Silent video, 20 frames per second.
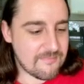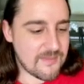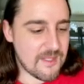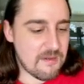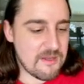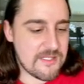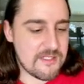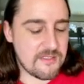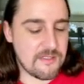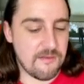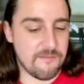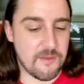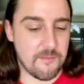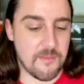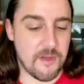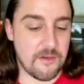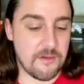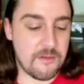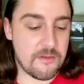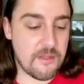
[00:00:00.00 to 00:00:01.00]
I still love them
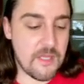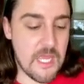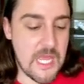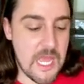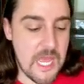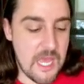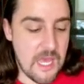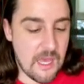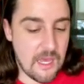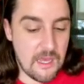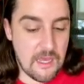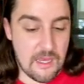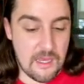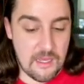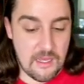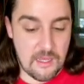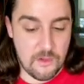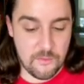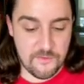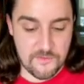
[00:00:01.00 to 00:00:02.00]
both.
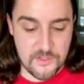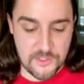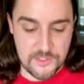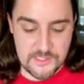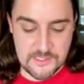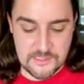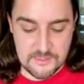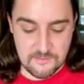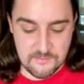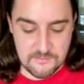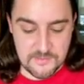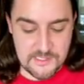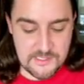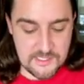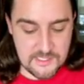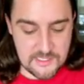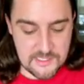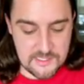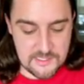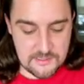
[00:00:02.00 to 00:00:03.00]
We've got some
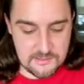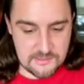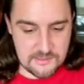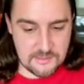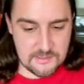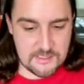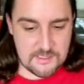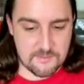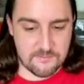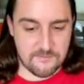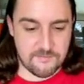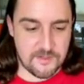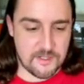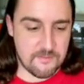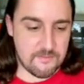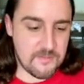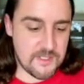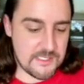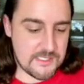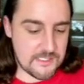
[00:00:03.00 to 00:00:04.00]
stickers and some
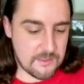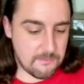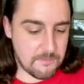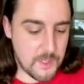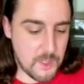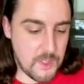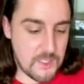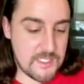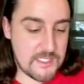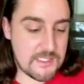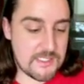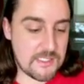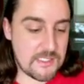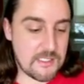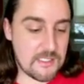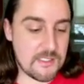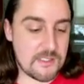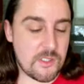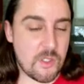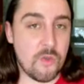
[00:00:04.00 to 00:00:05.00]
fun bits and
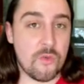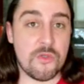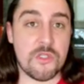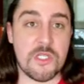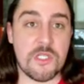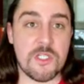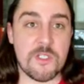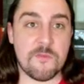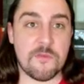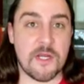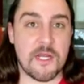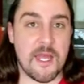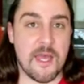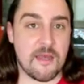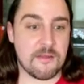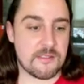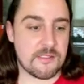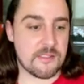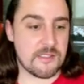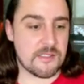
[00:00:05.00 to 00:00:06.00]
pieces. Oh, gingerbread
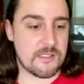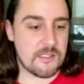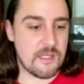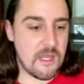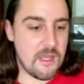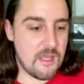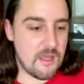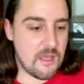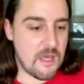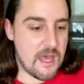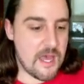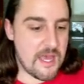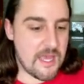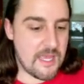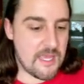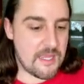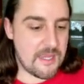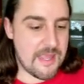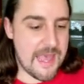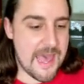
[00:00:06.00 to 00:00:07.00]
houses.
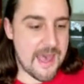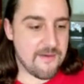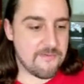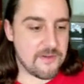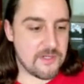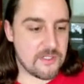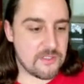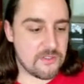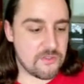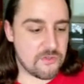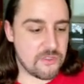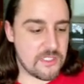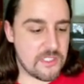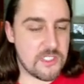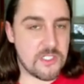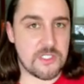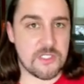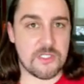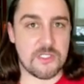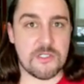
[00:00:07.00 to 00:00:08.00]
I have a
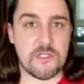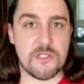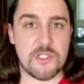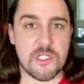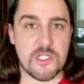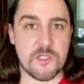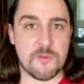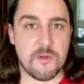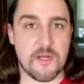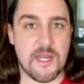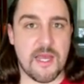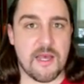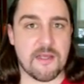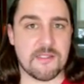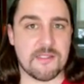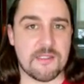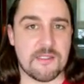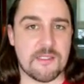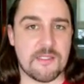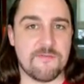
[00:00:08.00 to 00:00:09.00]
tradition to do gingerbread
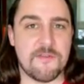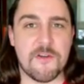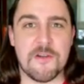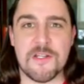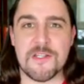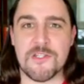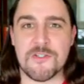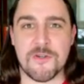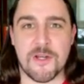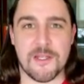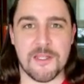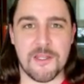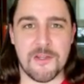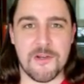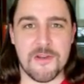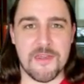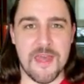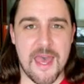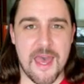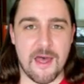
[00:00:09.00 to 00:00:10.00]
houses. If you're in Australia, you
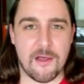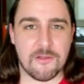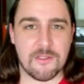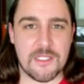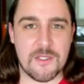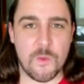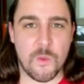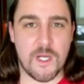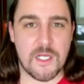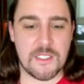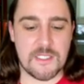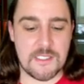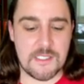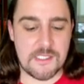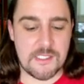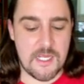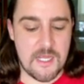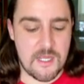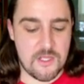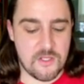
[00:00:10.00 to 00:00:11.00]
know the Aldi
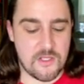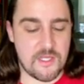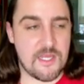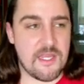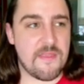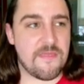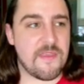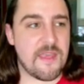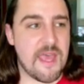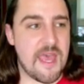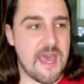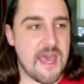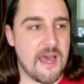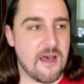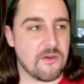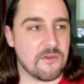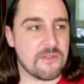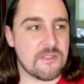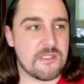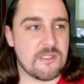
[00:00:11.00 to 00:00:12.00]
ones? You can get the
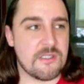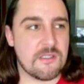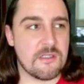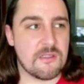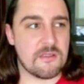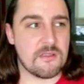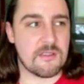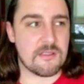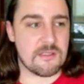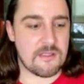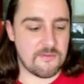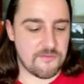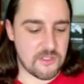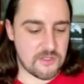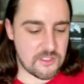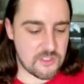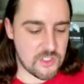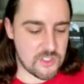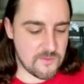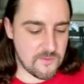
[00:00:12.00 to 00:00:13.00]
house. They've got
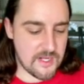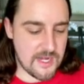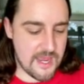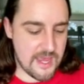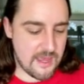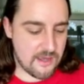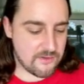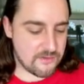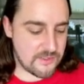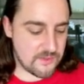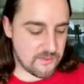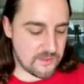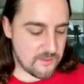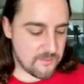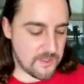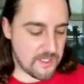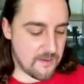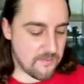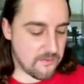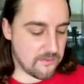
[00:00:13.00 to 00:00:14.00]
the gingerbread house with the
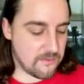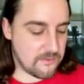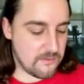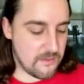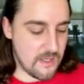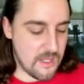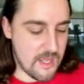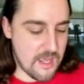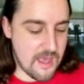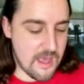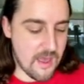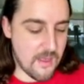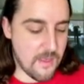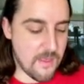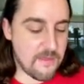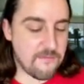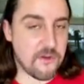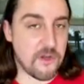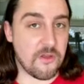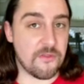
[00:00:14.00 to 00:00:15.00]
people, and then
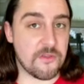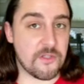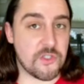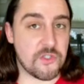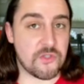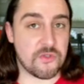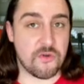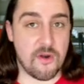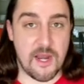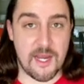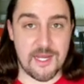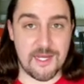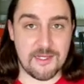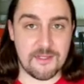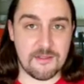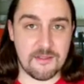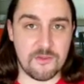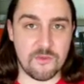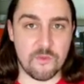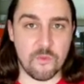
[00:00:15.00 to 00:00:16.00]
they've got the
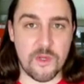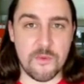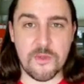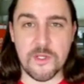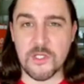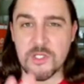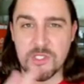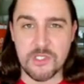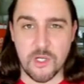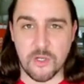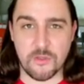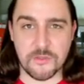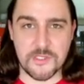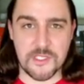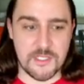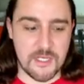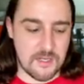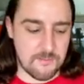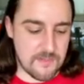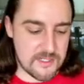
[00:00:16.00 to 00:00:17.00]
train. We would just
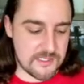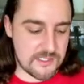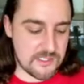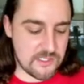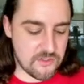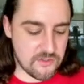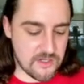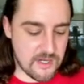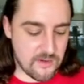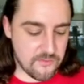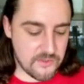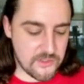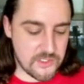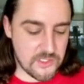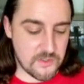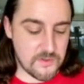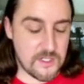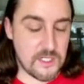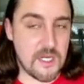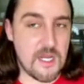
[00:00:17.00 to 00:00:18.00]
alternate. My sister and I would
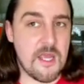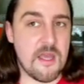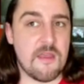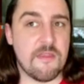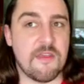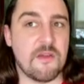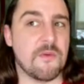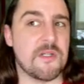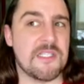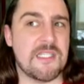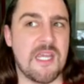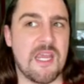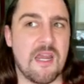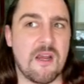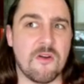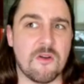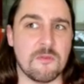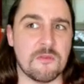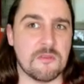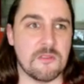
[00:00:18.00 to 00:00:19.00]
do it. They were
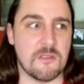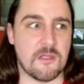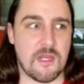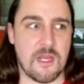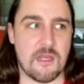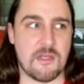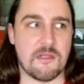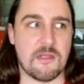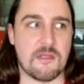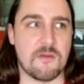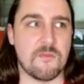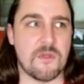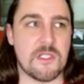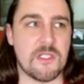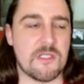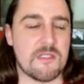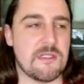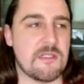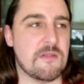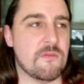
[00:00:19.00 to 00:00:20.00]
terrible looking. Like
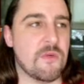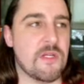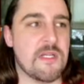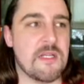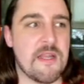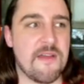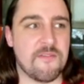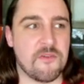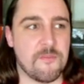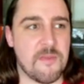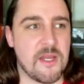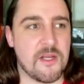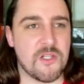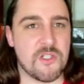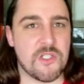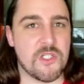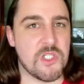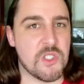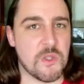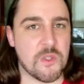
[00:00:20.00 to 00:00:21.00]
we'd never
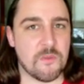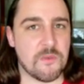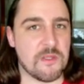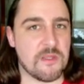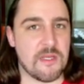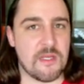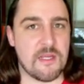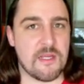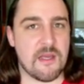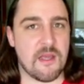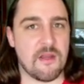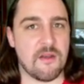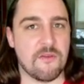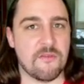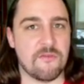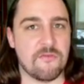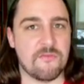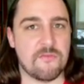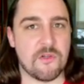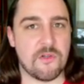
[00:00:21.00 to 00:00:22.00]
managed to do it with any kind
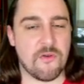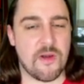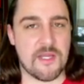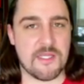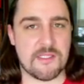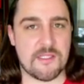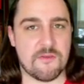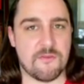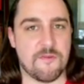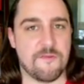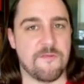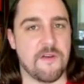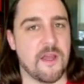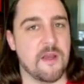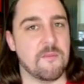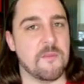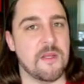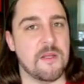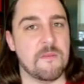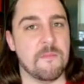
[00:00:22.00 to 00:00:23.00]
of grace and
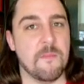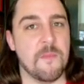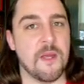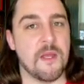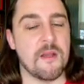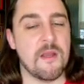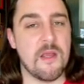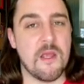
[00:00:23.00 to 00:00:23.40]
refinement, but